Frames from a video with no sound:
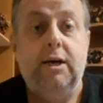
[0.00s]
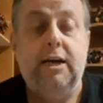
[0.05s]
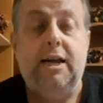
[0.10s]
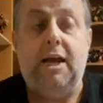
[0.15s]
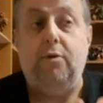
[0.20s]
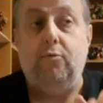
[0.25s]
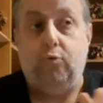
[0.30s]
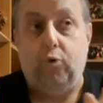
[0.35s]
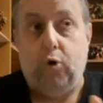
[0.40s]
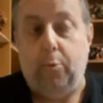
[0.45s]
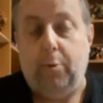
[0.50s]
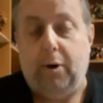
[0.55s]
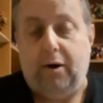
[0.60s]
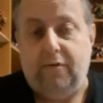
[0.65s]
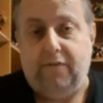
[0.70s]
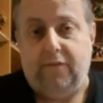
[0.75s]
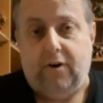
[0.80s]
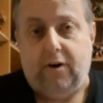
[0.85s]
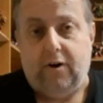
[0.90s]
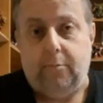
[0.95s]
in robot
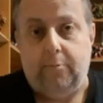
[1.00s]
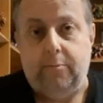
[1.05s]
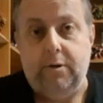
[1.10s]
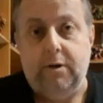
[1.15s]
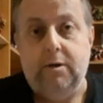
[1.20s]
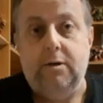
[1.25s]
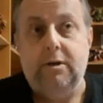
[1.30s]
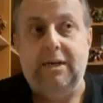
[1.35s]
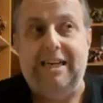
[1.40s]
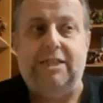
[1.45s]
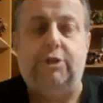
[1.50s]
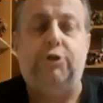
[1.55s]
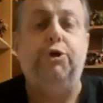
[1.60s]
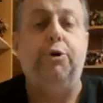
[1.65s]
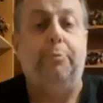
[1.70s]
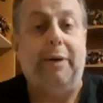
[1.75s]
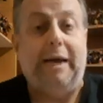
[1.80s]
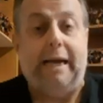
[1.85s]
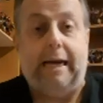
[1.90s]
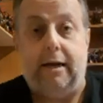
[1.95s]
form is too
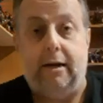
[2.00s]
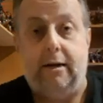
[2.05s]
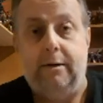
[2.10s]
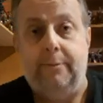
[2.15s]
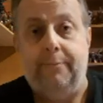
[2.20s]
big.